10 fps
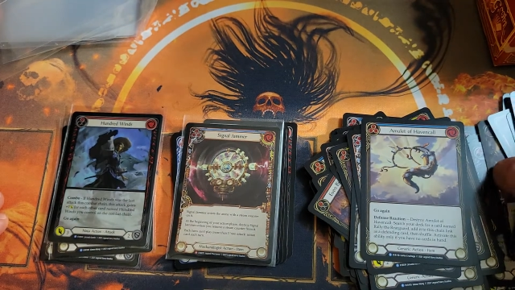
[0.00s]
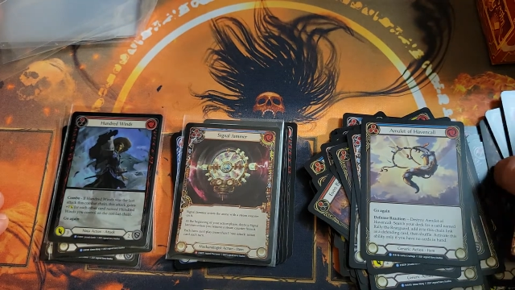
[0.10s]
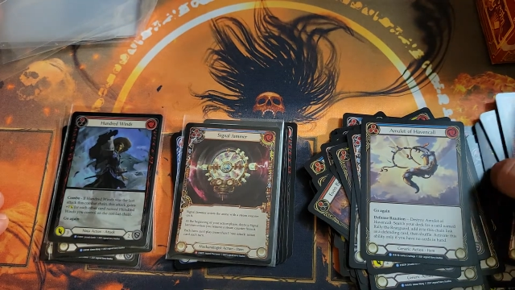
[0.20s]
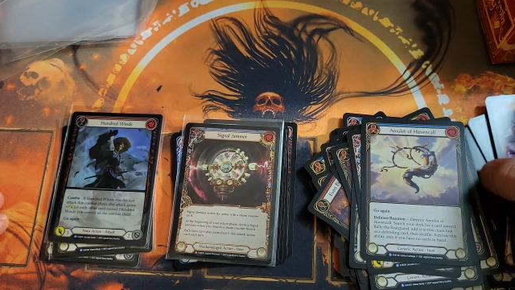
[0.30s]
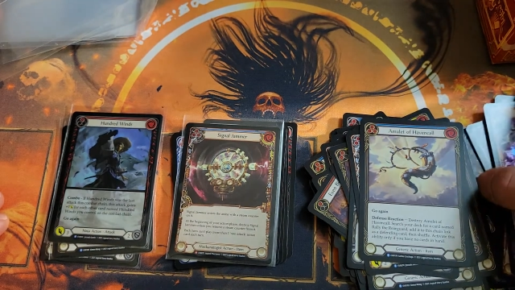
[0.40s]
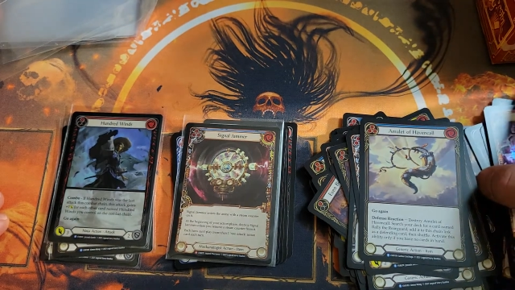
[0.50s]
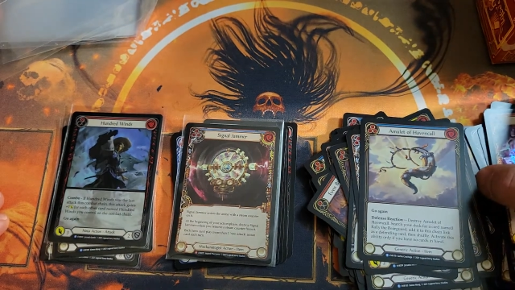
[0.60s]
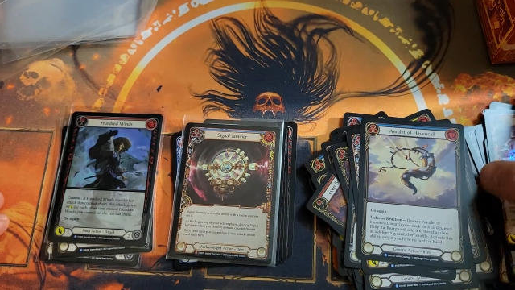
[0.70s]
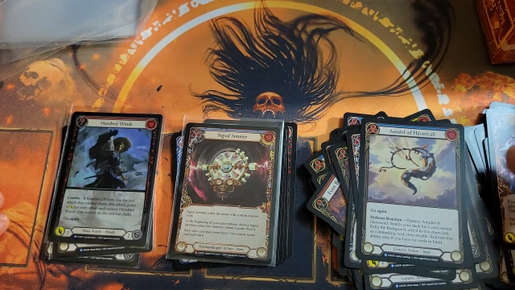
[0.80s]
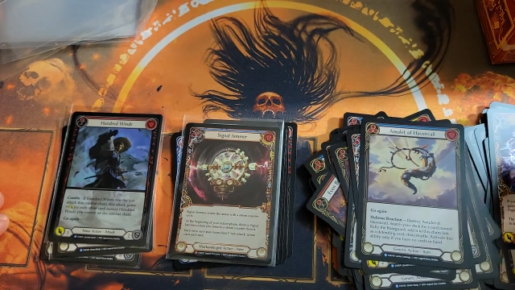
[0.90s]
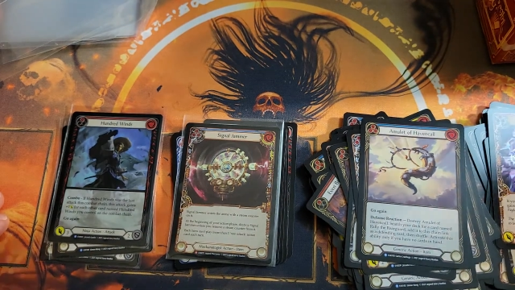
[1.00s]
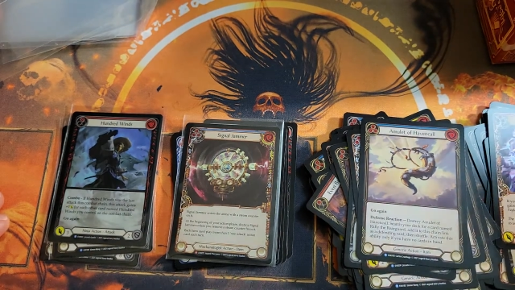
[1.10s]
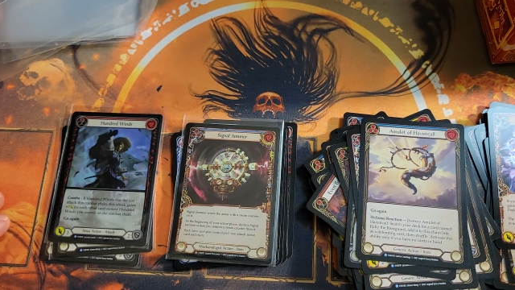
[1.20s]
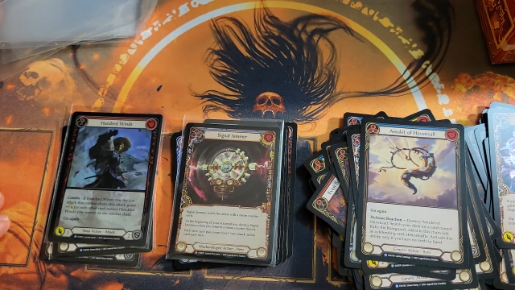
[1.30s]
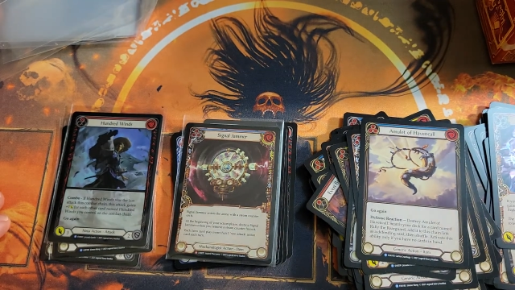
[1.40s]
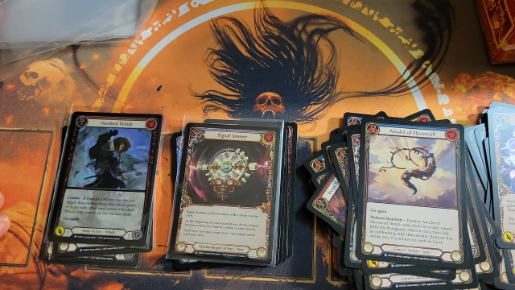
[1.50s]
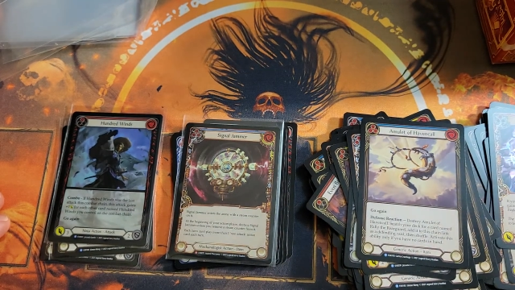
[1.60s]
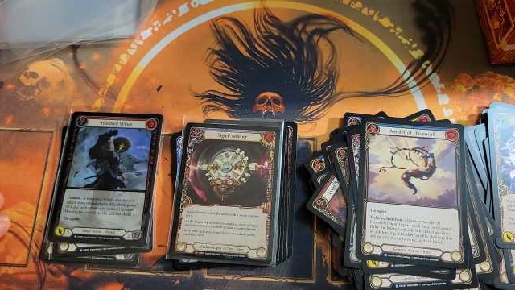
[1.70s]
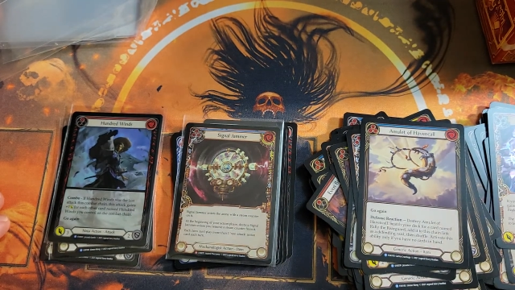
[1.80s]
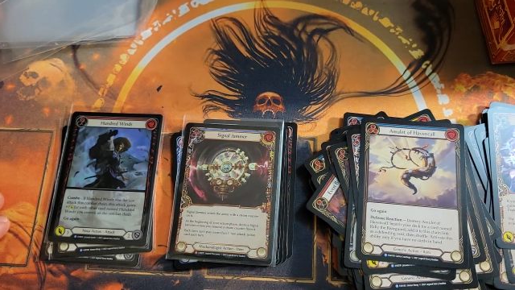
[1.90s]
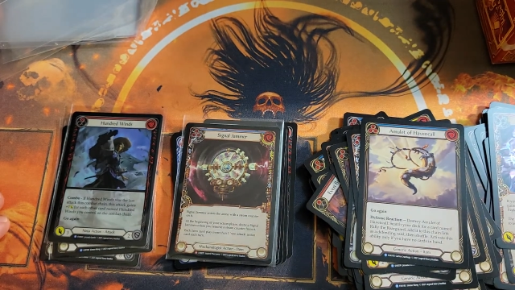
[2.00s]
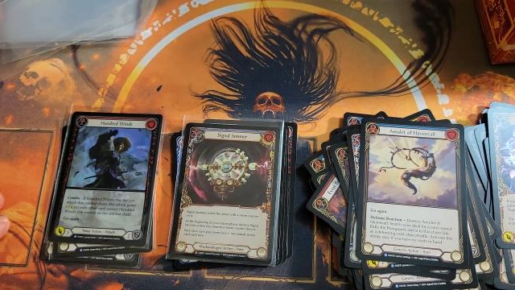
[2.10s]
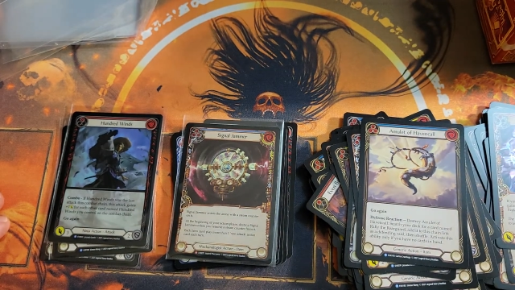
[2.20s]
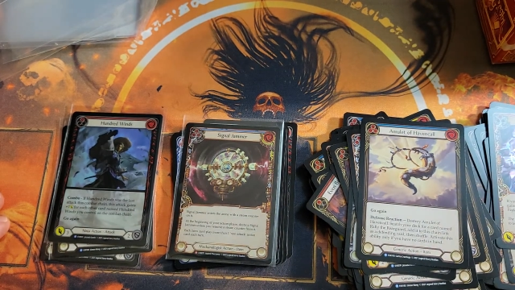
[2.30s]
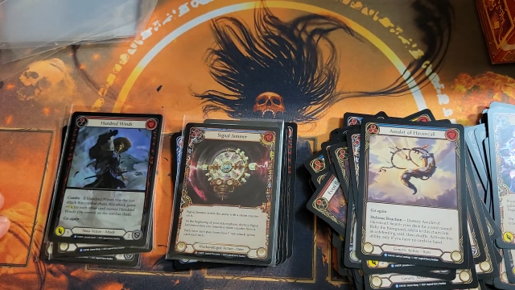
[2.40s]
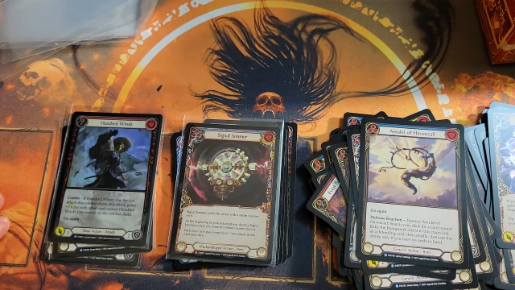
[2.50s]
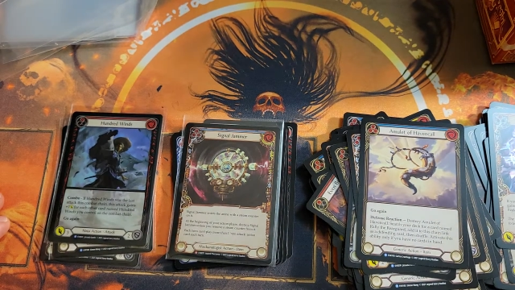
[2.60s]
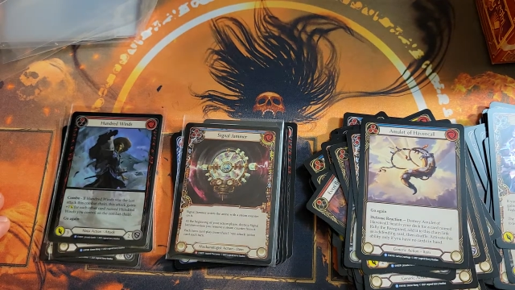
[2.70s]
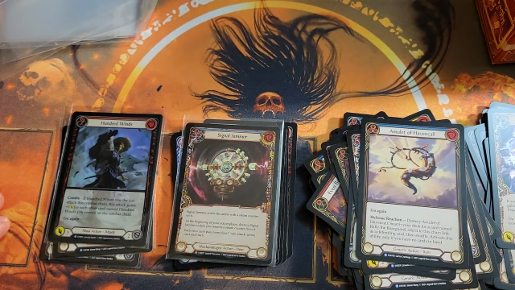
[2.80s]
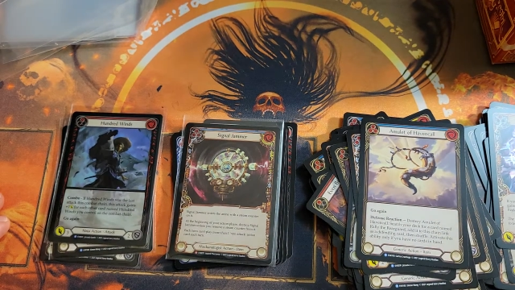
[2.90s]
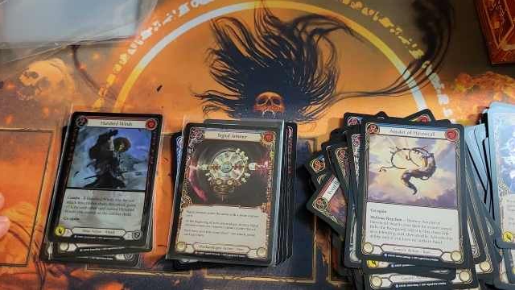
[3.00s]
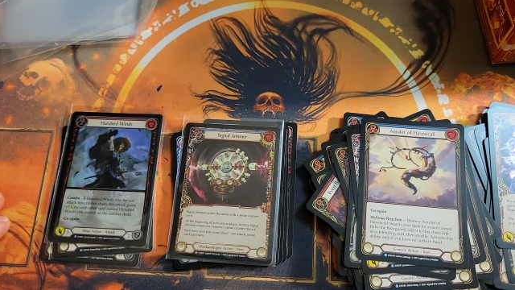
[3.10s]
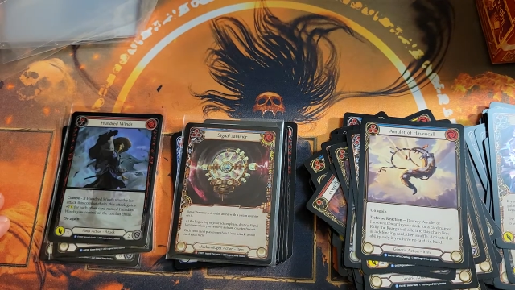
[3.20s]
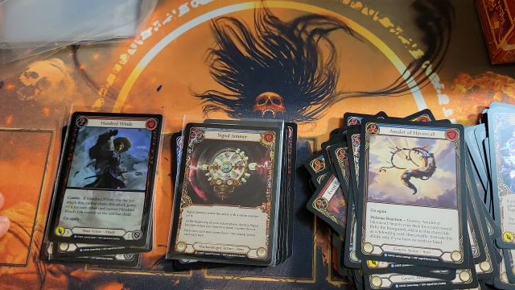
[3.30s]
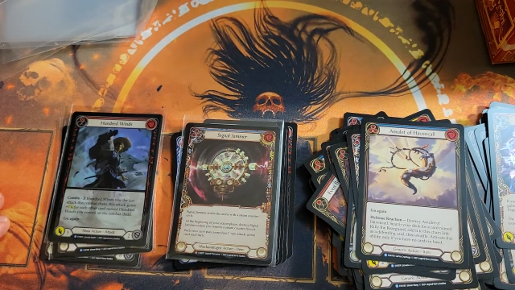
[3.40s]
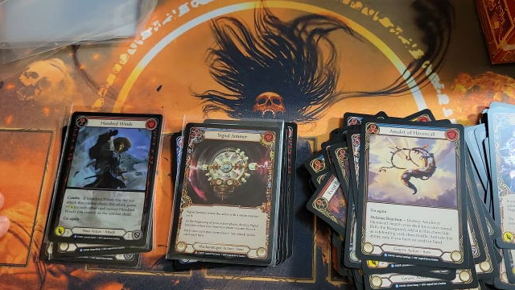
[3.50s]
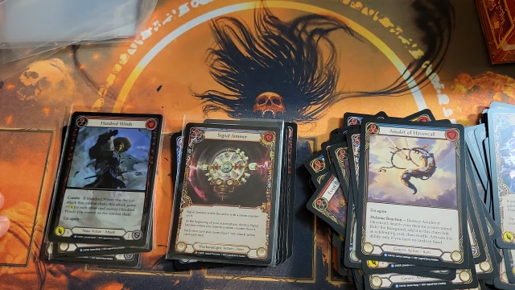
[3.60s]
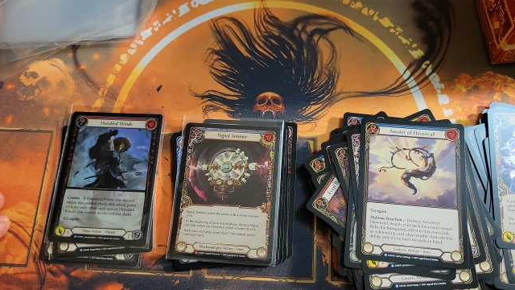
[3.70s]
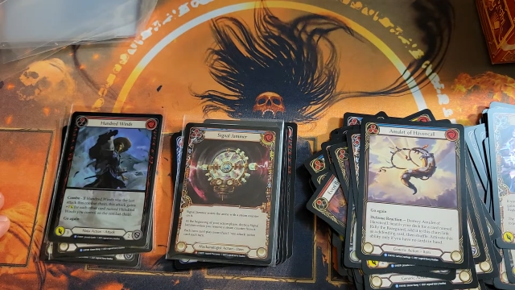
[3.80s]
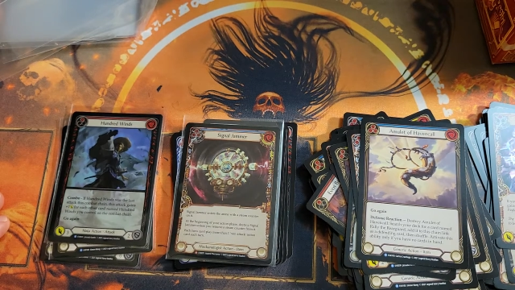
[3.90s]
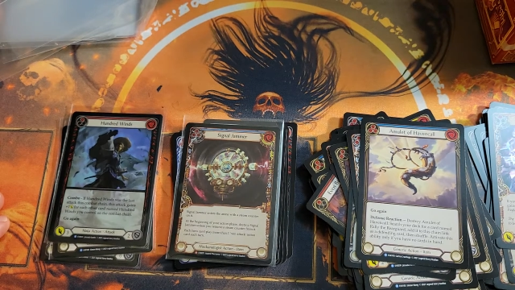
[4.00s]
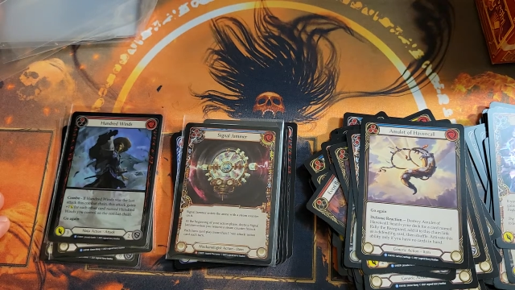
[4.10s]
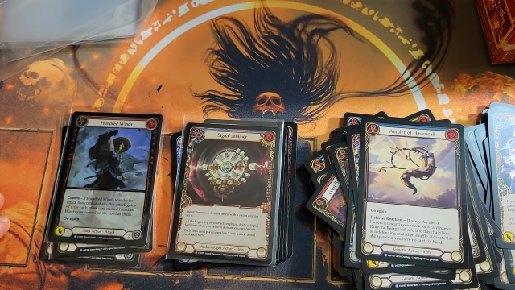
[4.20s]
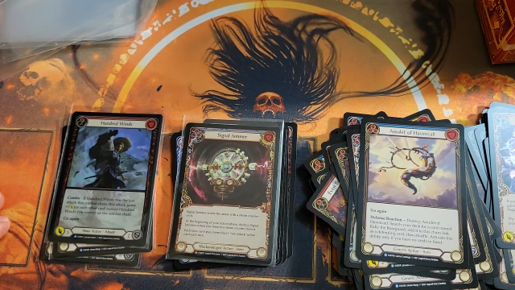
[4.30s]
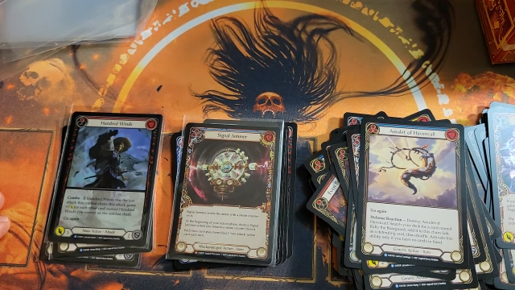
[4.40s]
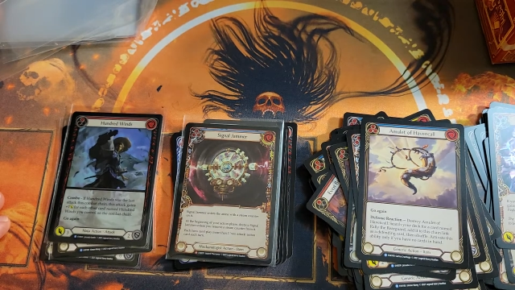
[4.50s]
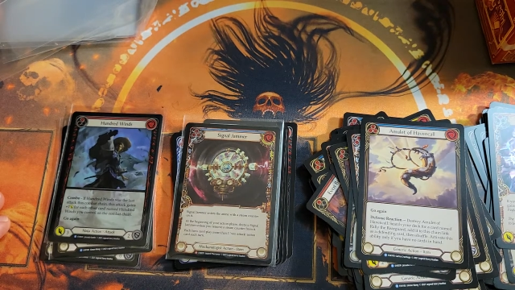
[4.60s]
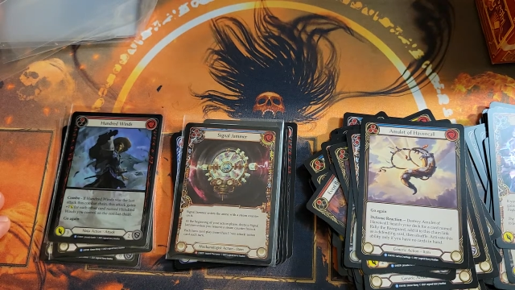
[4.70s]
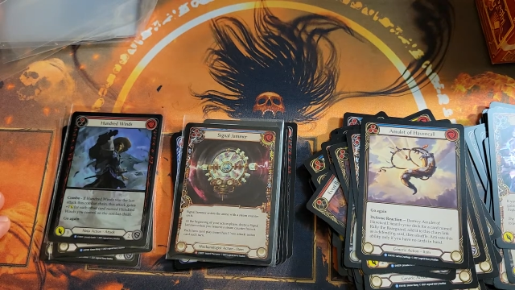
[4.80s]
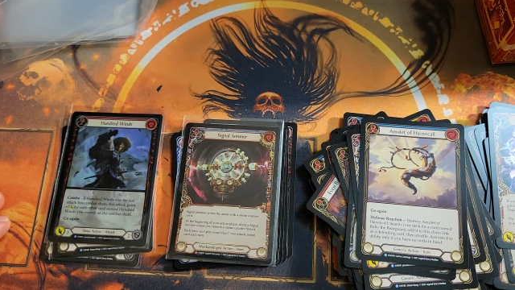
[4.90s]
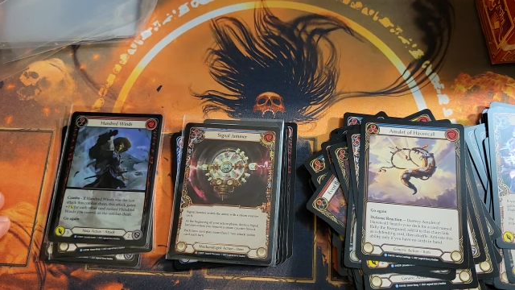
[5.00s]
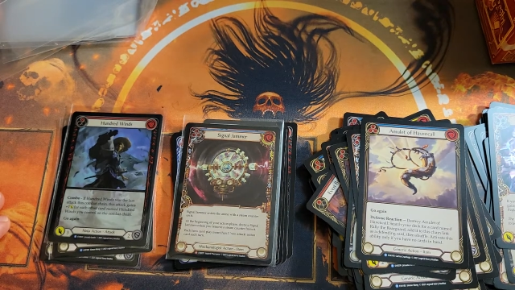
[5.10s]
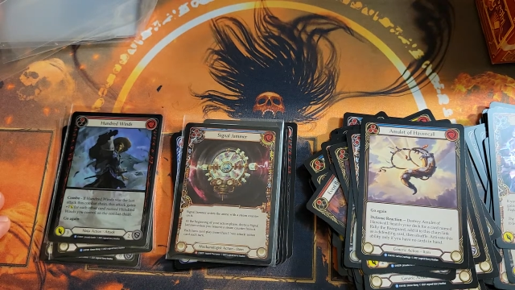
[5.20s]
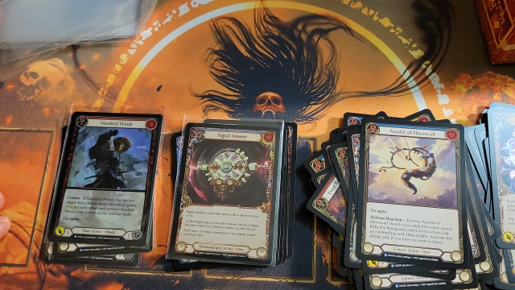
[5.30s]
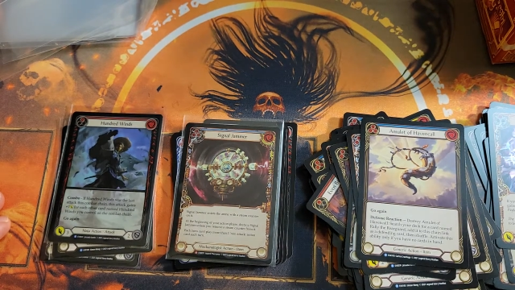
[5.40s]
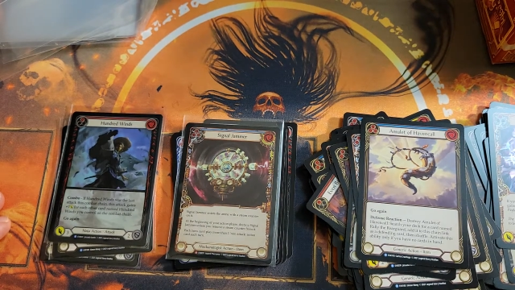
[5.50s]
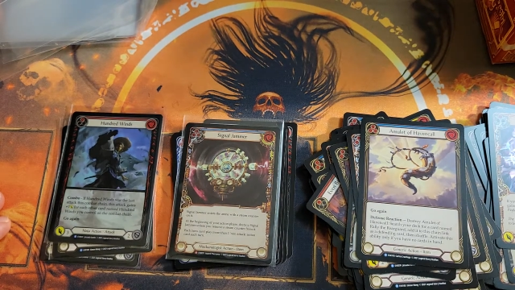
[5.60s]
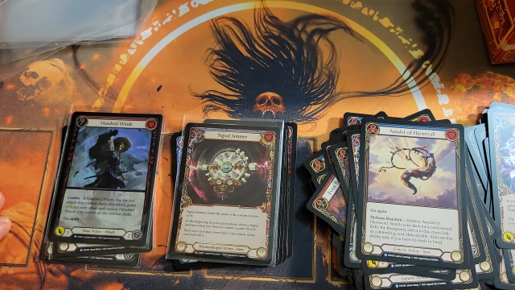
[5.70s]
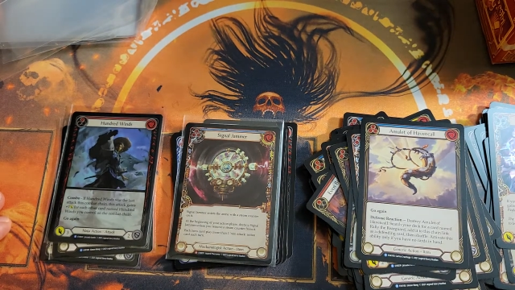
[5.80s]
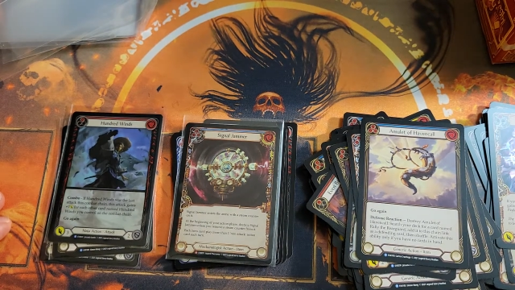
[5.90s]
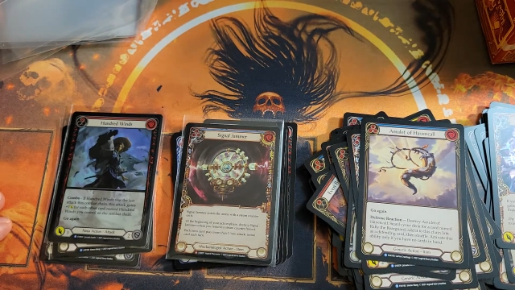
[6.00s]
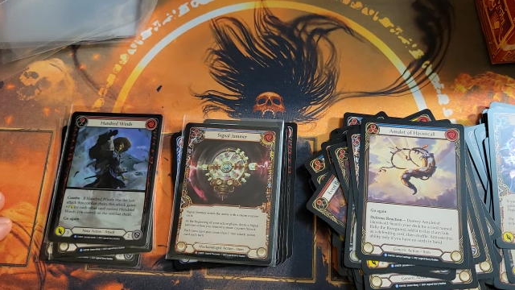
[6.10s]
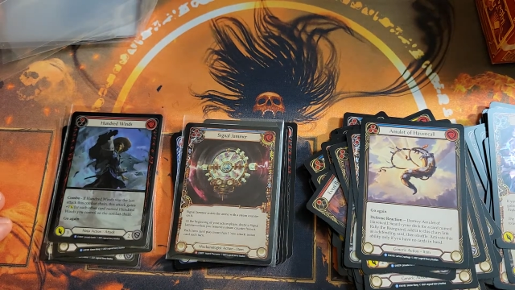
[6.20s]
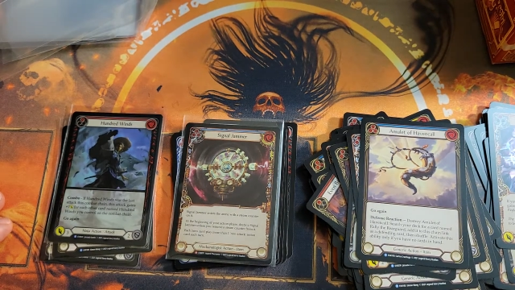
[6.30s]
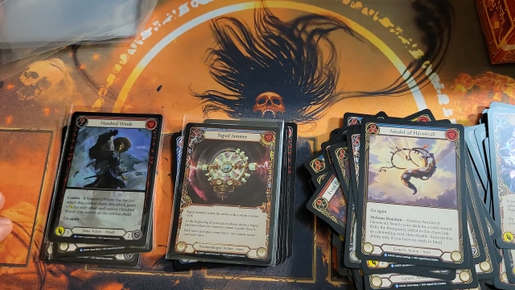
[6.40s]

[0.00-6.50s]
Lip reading: [unreadable: no face in view]